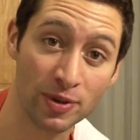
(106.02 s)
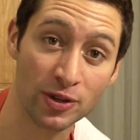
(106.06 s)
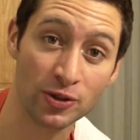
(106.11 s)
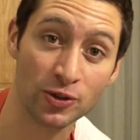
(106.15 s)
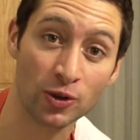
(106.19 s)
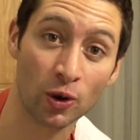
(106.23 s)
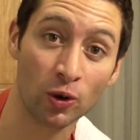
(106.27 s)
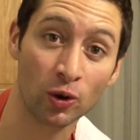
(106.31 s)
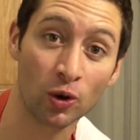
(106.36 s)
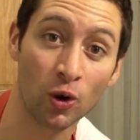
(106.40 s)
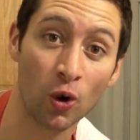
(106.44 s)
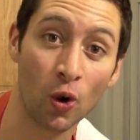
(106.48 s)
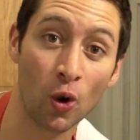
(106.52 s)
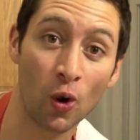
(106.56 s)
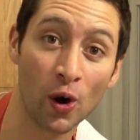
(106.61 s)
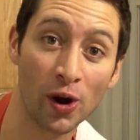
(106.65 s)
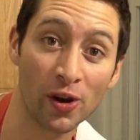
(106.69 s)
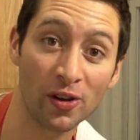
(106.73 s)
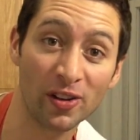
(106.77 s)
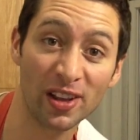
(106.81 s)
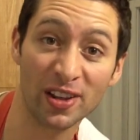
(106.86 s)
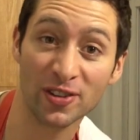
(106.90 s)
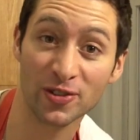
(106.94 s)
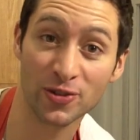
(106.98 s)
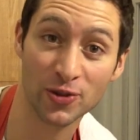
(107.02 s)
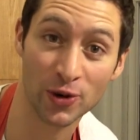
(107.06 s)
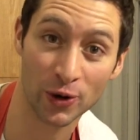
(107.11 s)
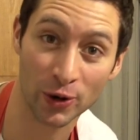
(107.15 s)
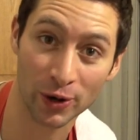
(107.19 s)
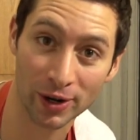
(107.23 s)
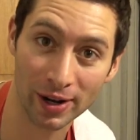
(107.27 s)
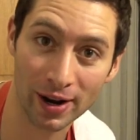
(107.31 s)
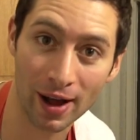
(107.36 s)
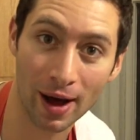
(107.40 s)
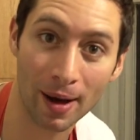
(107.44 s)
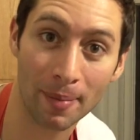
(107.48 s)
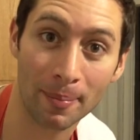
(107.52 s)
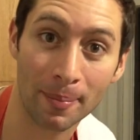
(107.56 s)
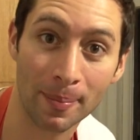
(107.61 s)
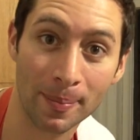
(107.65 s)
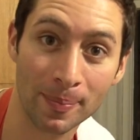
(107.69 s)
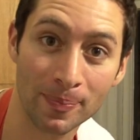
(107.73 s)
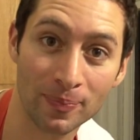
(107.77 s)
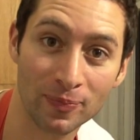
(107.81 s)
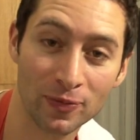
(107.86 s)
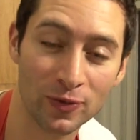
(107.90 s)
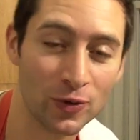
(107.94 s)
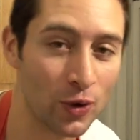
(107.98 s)
Mazola oil, and turn it up.
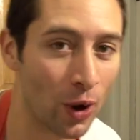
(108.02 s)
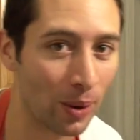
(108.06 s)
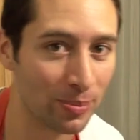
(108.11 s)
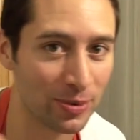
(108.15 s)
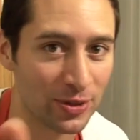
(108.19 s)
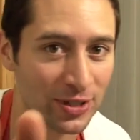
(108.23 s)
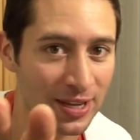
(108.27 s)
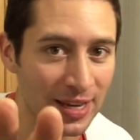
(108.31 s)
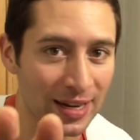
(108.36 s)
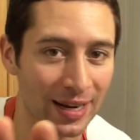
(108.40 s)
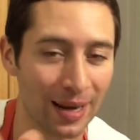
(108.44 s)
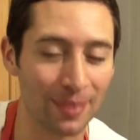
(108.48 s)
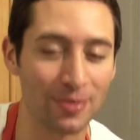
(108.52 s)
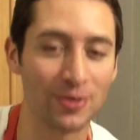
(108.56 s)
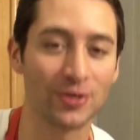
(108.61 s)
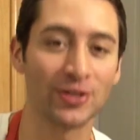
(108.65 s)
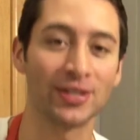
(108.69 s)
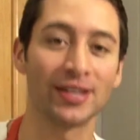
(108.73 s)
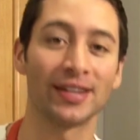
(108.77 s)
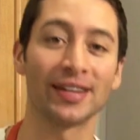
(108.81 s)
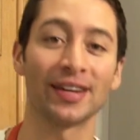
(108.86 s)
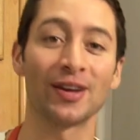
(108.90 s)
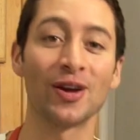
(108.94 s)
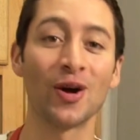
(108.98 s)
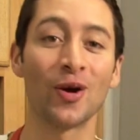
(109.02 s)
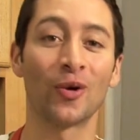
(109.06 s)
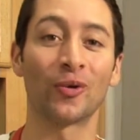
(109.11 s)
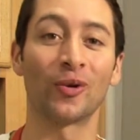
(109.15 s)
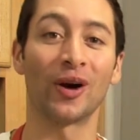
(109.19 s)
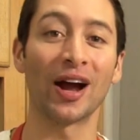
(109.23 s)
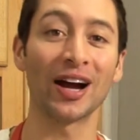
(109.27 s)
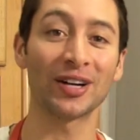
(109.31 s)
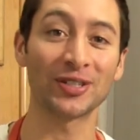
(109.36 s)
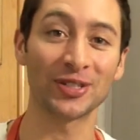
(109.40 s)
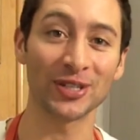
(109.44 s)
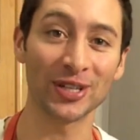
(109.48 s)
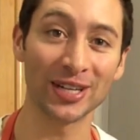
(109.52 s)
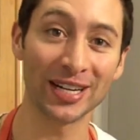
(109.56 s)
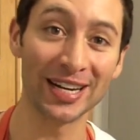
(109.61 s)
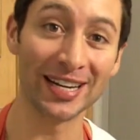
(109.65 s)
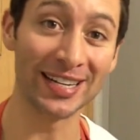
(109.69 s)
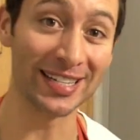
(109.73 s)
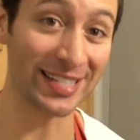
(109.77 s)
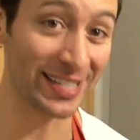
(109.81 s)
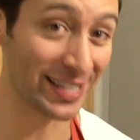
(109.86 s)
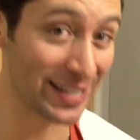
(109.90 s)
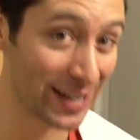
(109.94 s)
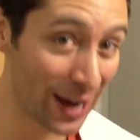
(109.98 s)
No, I'm just kidding. We're actually
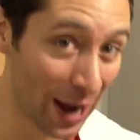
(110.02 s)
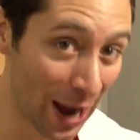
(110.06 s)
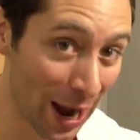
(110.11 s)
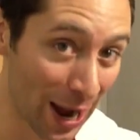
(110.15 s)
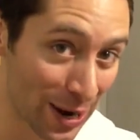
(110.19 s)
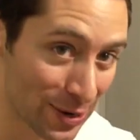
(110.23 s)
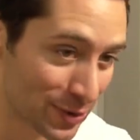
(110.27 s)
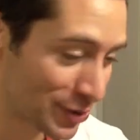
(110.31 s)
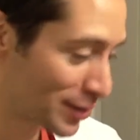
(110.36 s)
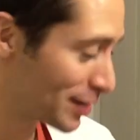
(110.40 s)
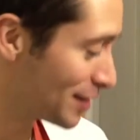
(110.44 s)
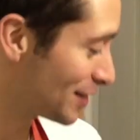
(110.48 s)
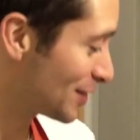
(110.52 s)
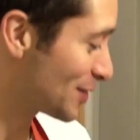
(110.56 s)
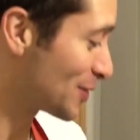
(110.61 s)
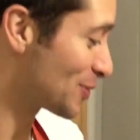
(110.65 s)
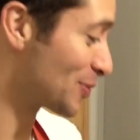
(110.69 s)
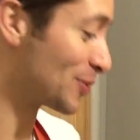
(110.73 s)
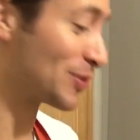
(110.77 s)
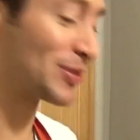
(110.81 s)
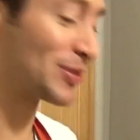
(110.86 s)
gonna dehydrate it because